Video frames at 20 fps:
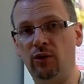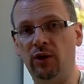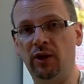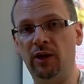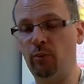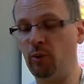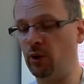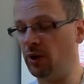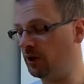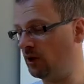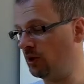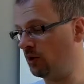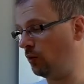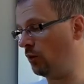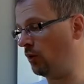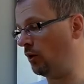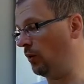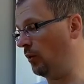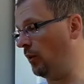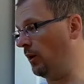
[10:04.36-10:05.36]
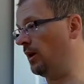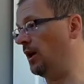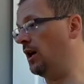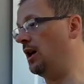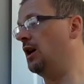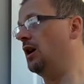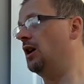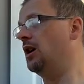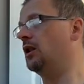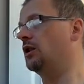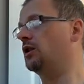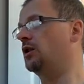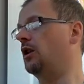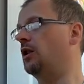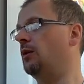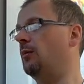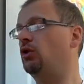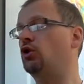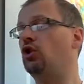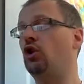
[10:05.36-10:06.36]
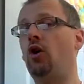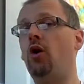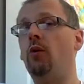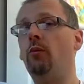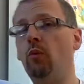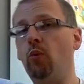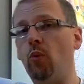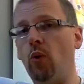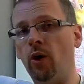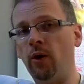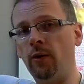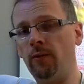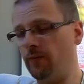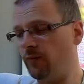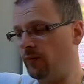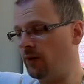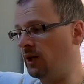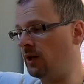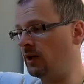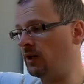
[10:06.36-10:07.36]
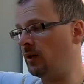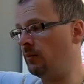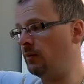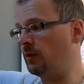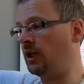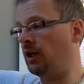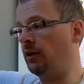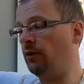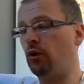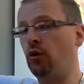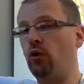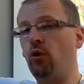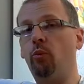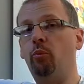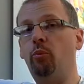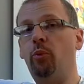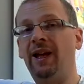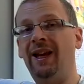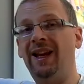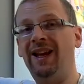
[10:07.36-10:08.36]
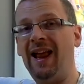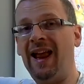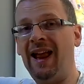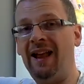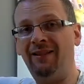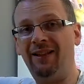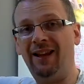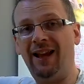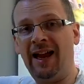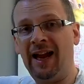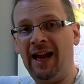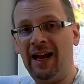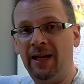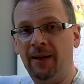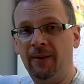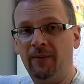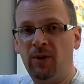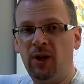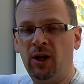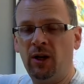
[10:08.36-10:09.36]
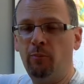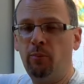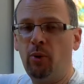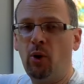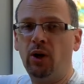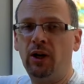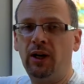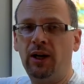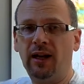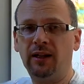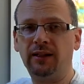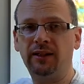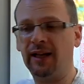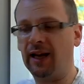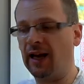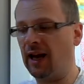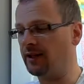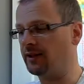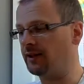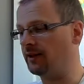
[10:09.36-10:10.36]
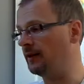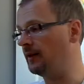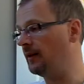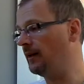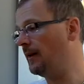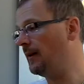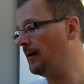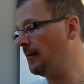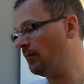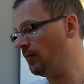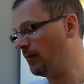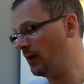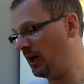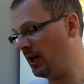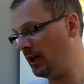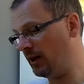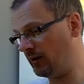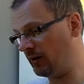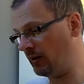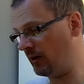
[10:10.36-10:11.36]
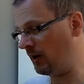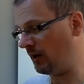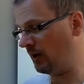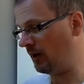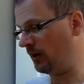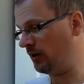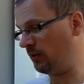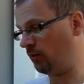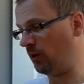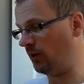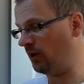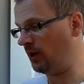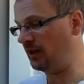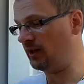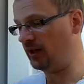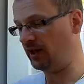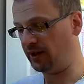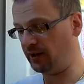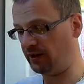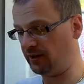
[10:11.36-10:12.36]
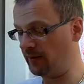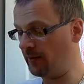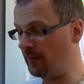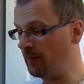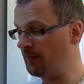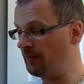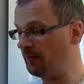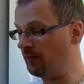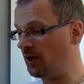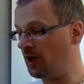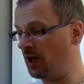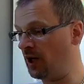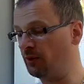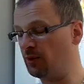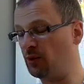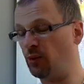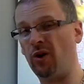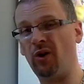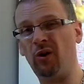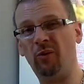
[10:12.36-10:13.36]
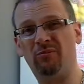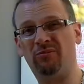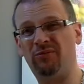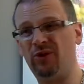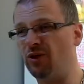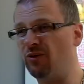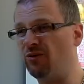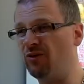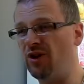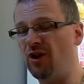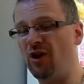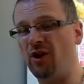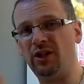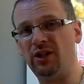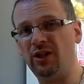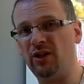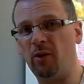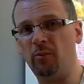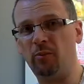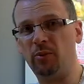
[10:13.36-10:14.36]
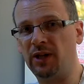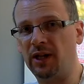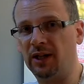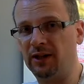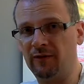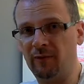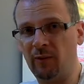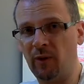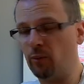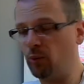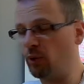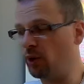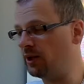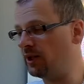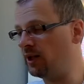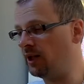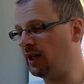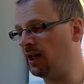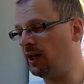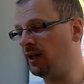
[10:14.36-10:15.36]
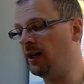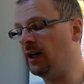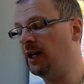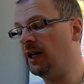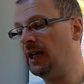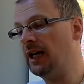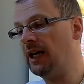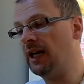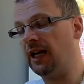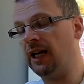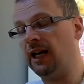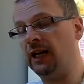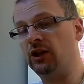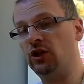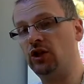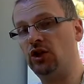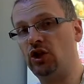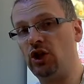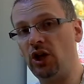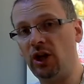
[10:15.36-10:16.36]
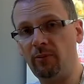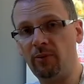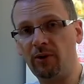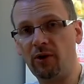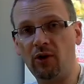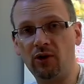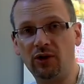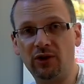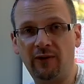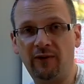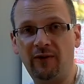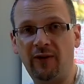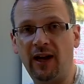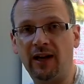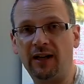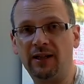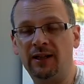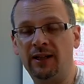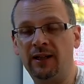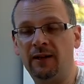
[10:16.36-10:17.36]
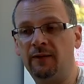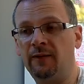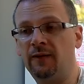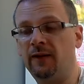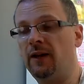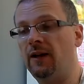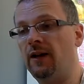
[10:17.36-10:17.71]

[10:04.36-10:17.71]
3D printers work with. So the most common one is a material called PLA, polylactic acid. It's what this is. It's what I do 99% of my printing in. It's cheap, cost effective.